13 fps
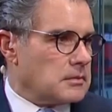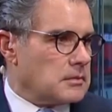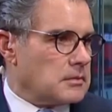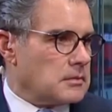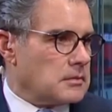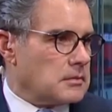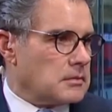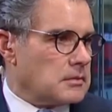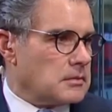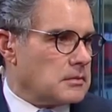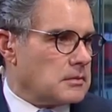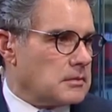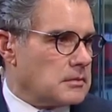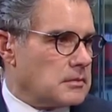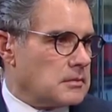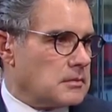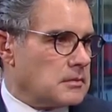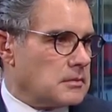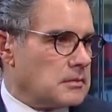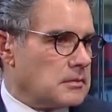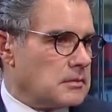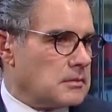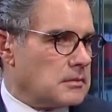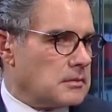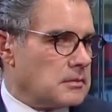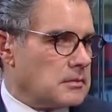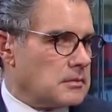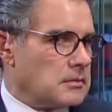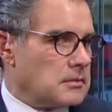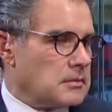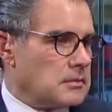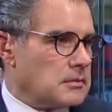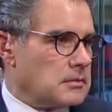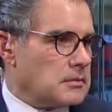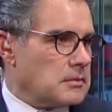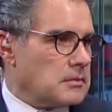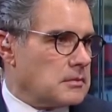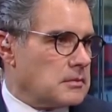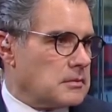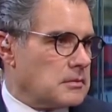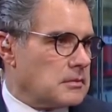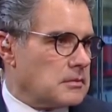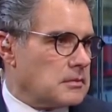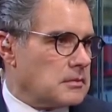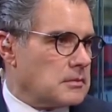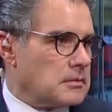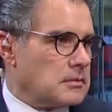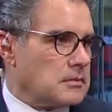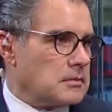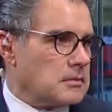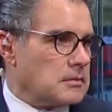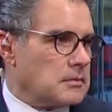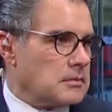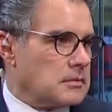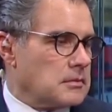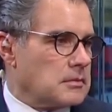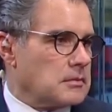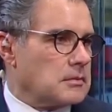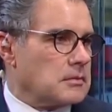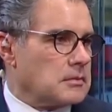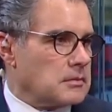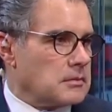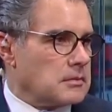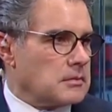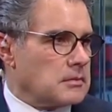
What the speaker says: No words are spoken by the person on screen.